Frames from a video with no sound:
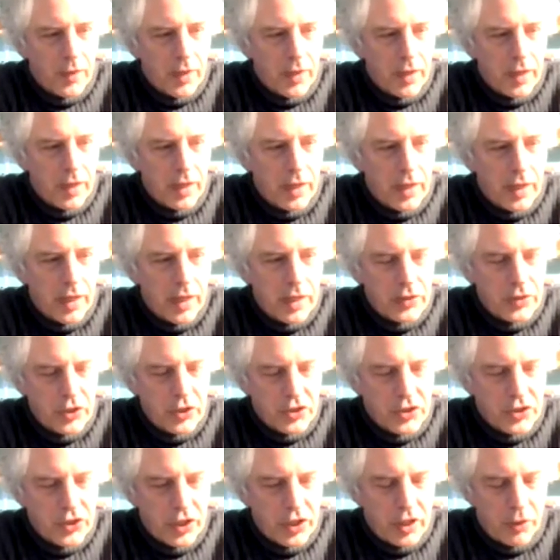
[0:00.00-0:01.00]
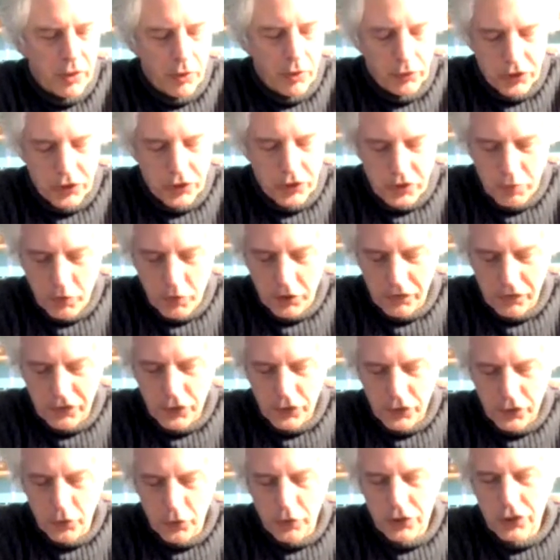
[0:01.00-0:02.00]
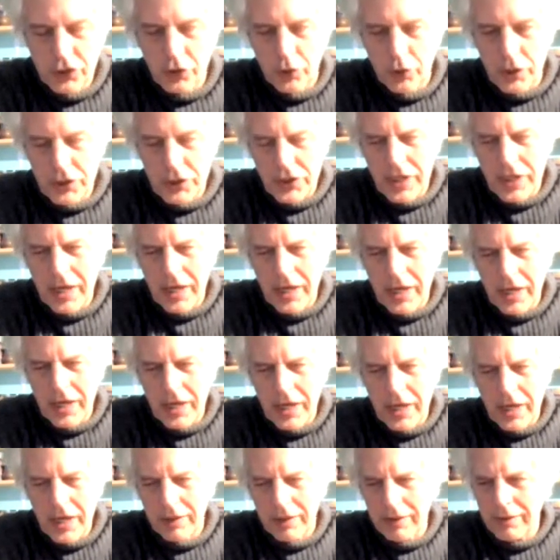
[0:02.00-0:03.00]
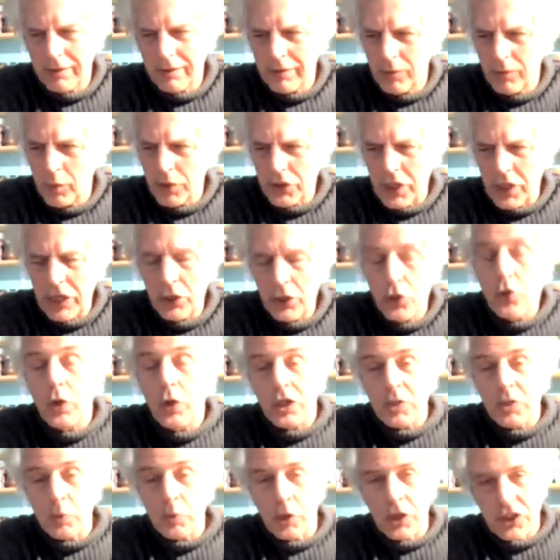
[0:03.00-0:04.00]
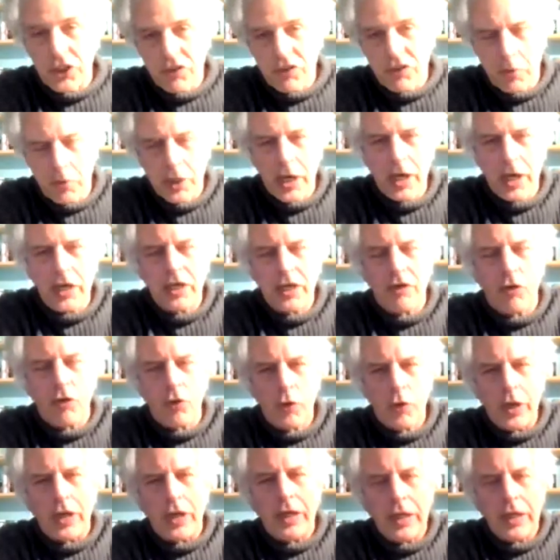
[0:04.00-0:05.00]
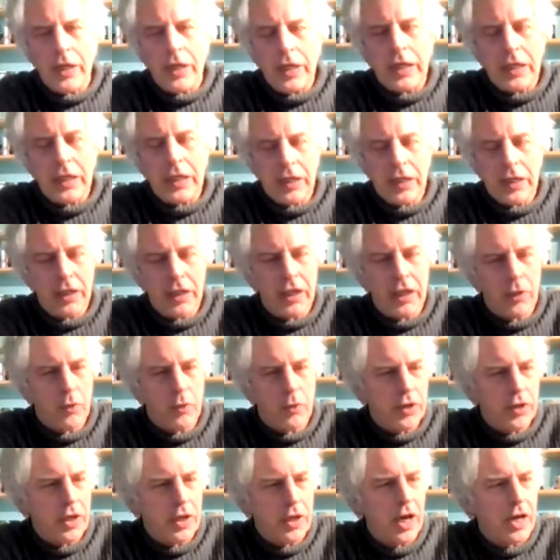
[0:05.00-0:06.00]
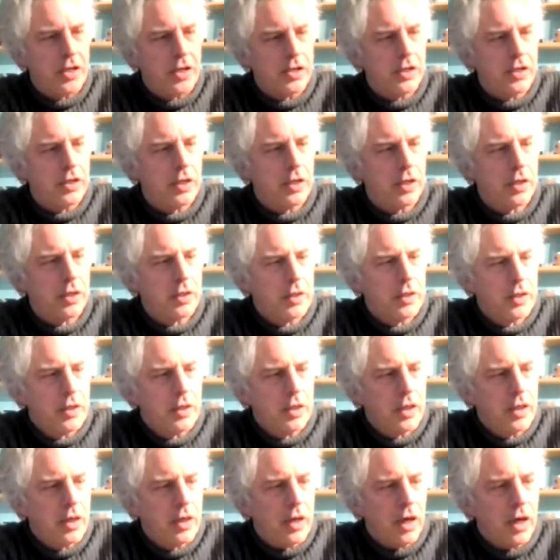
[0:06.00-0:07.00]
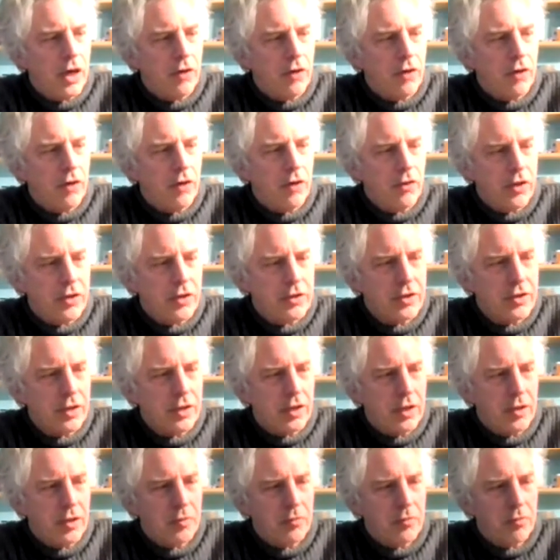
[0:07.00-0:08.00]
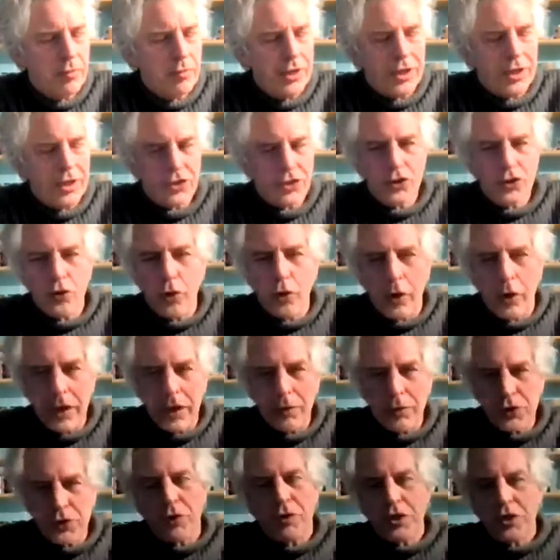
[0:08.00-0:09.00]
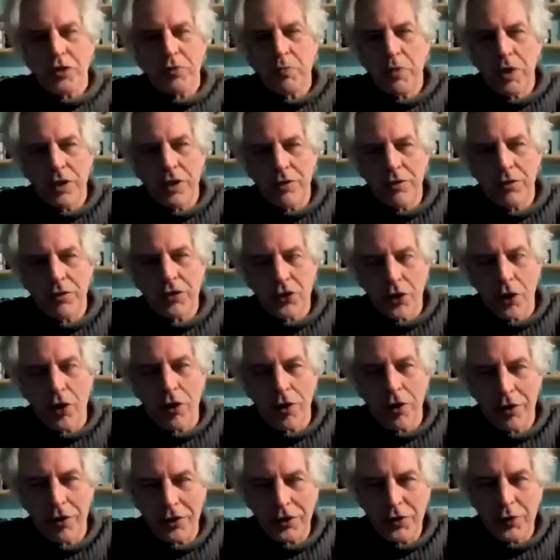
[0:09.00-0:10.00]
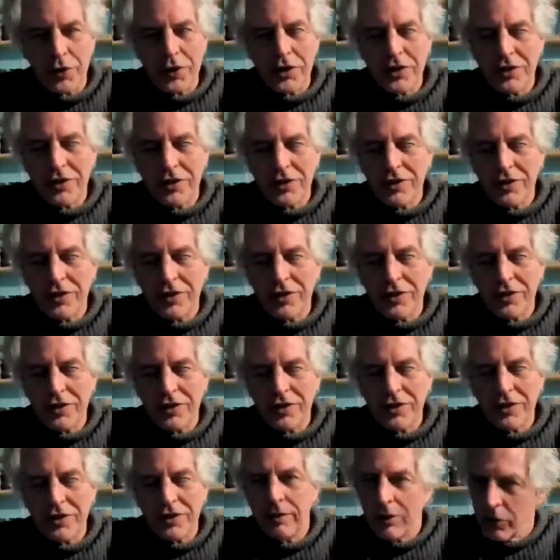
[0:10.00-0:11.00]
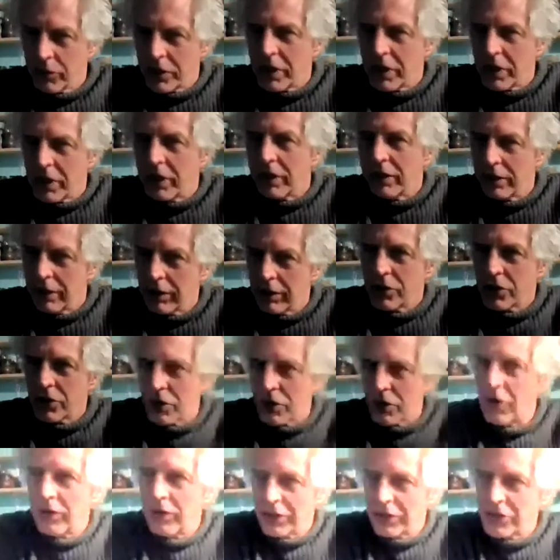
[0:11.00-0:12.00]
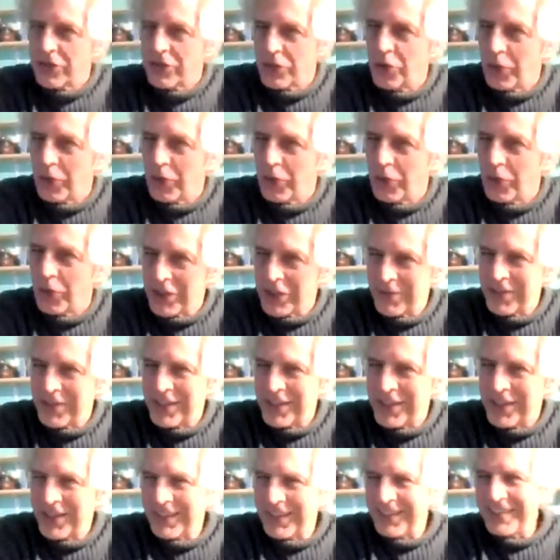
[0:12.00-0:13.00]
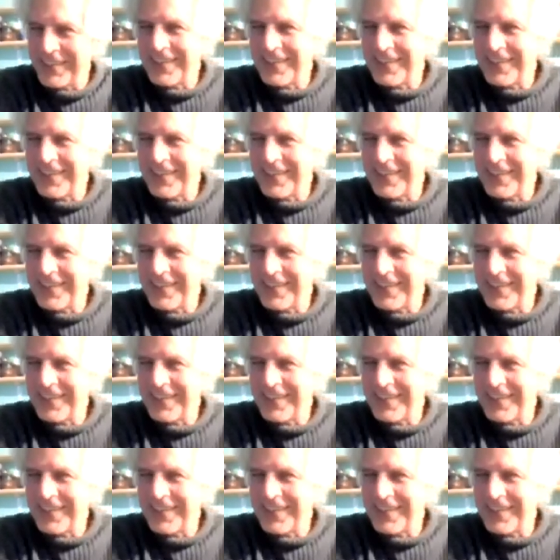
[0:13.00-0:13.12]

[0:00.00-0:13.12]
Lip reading: As I said, I wrote this book of short stories, and that was a new experience for me. I had never written anything with the idea of it being a story. It was always been songs, which don't take near as long as stories. Let me tell you